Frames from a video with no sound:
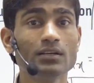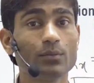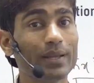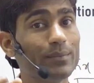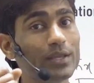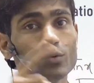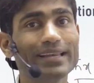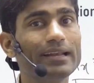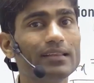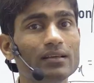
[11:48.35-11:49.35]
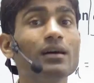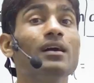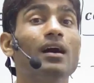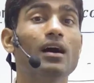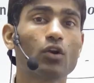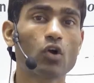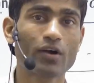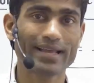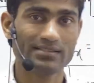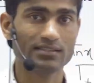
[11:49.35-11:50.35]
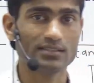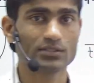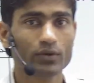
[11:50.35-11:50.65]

maybe you will get the wrong answers.